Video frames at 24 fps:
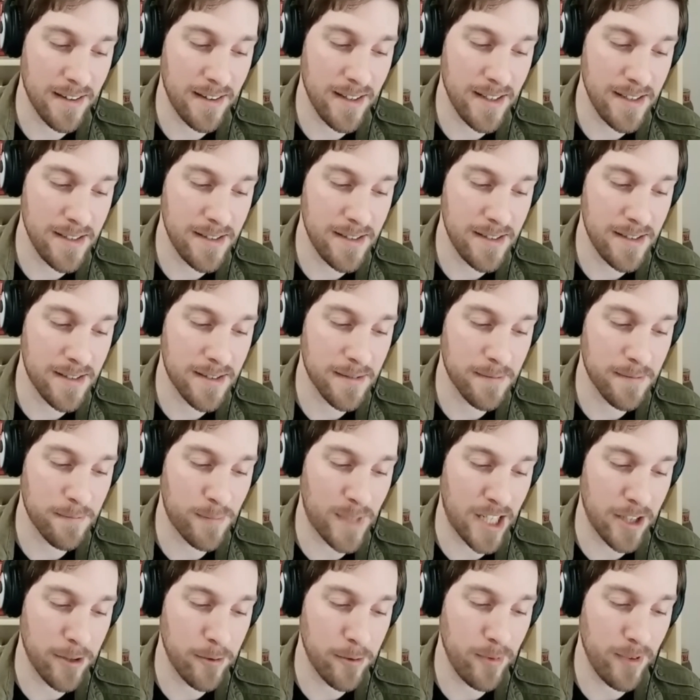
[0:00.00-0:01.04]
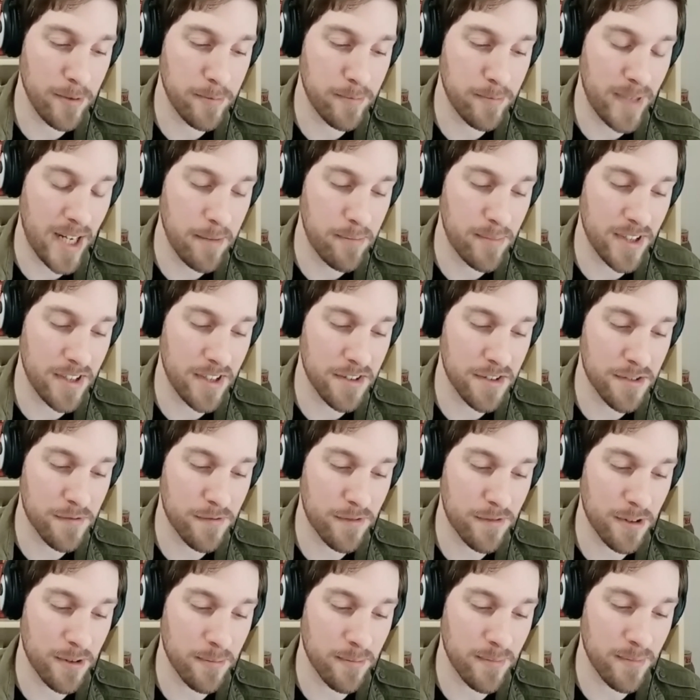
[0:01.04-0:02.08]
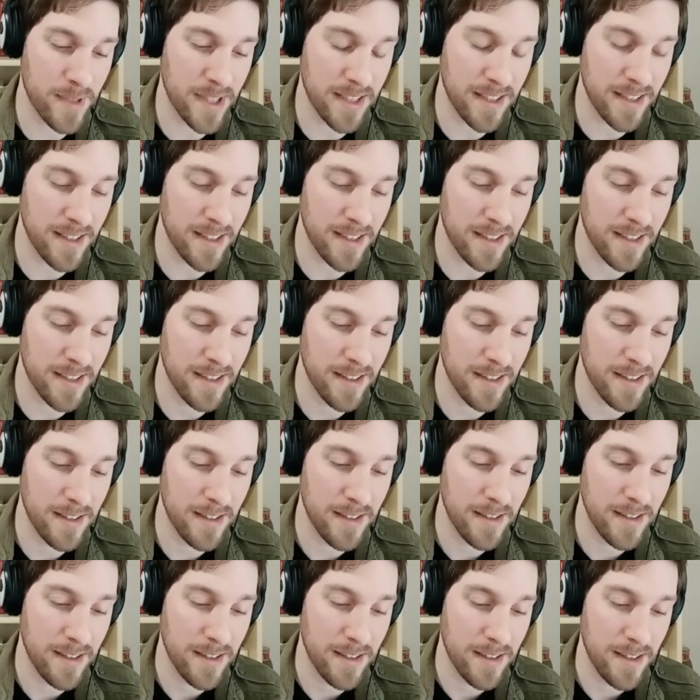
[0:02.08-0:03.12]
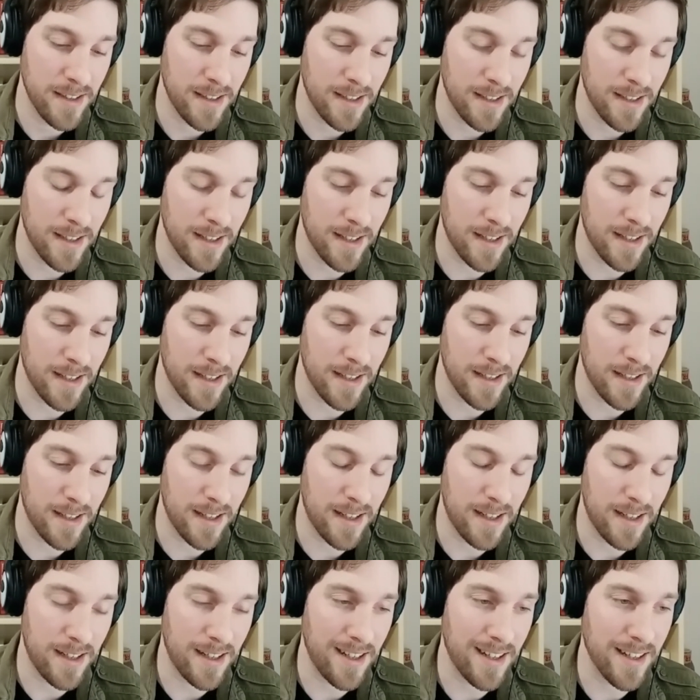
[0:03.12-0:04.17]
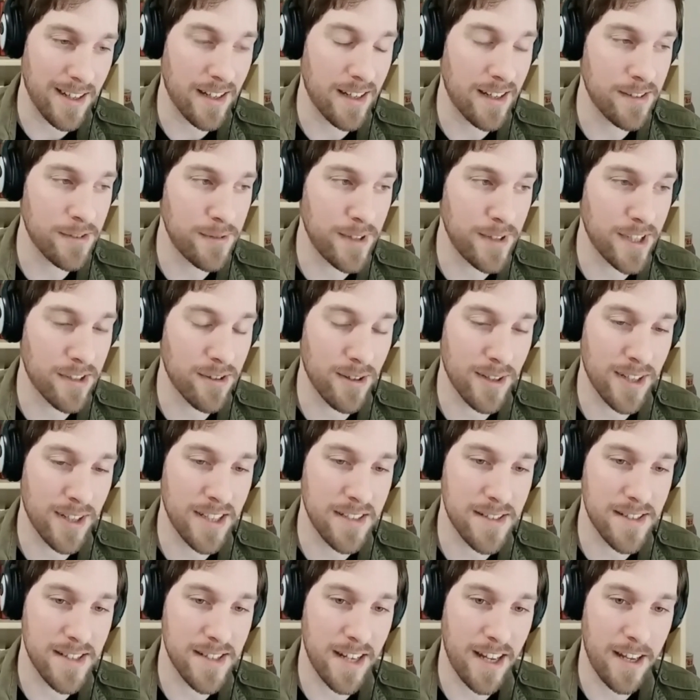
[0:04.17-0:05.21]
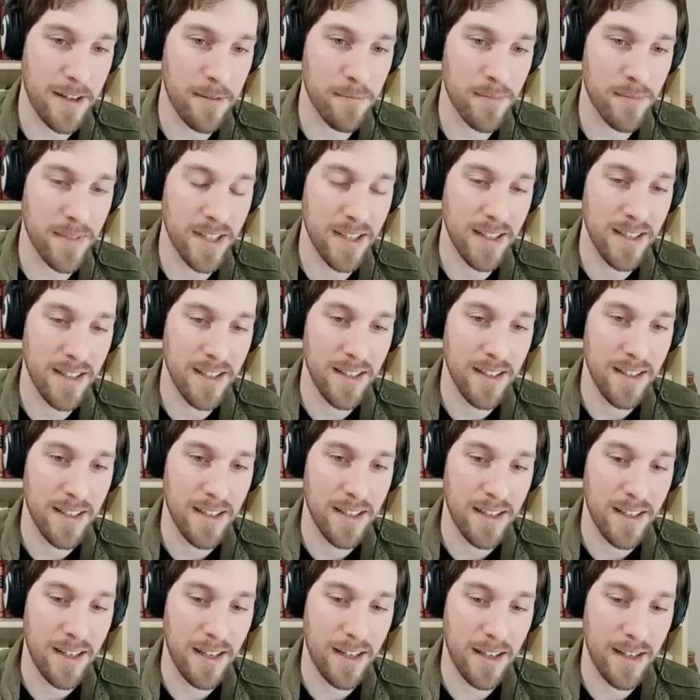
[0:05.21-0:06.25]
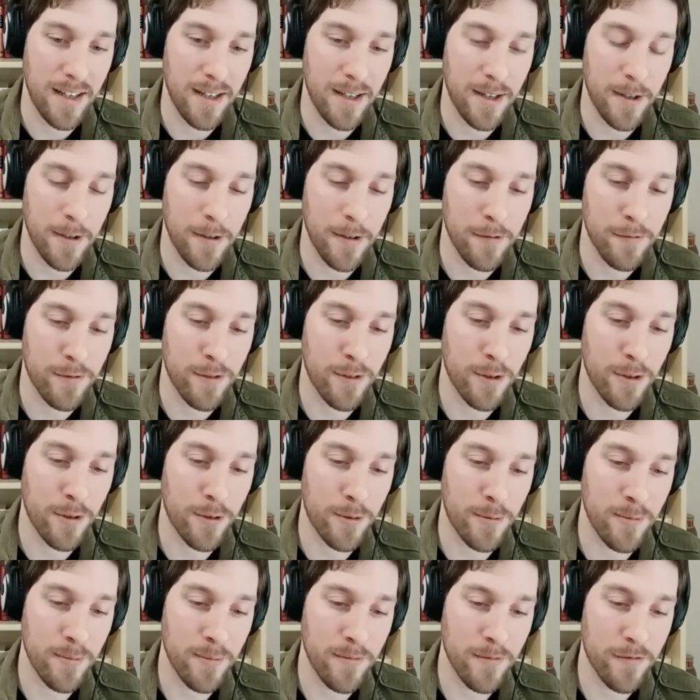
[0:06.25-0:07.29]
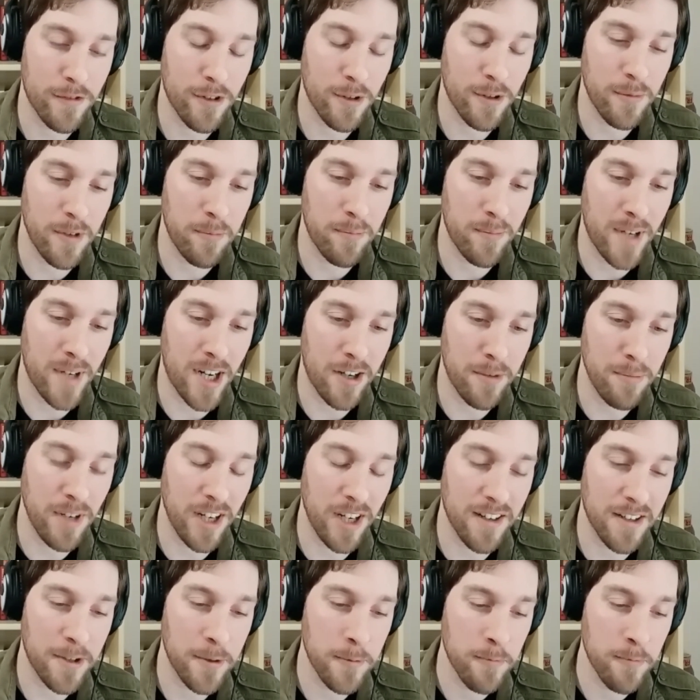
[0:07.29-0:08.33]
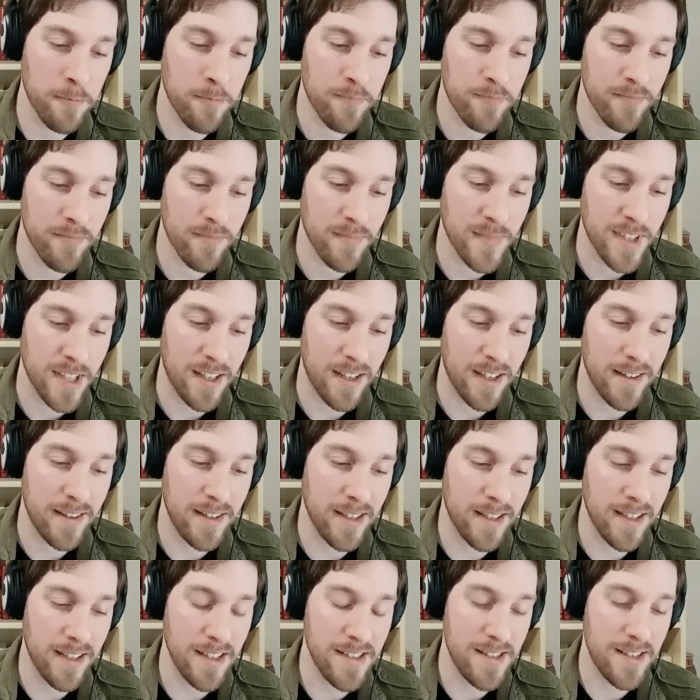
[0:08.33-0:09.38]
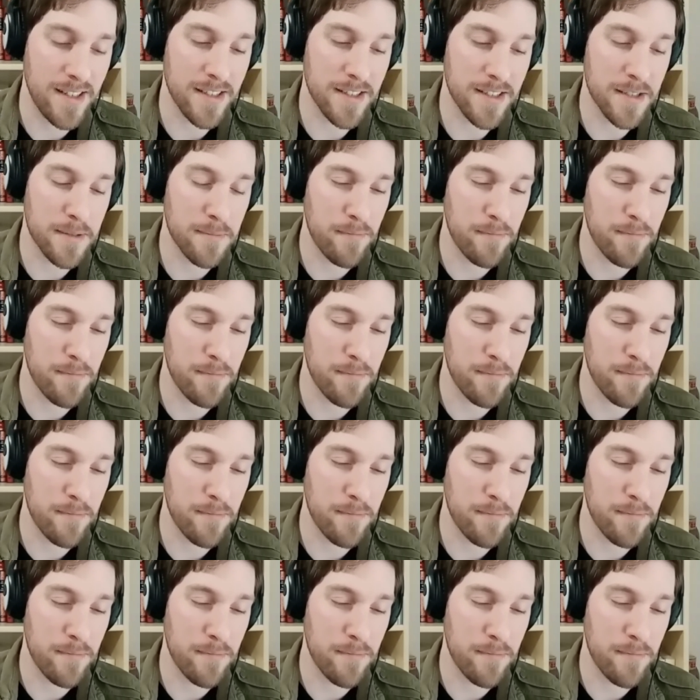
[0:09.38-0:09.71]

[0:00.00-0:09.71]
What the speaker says: these marble papers from I can't recall his name, from a marbler. I think he's in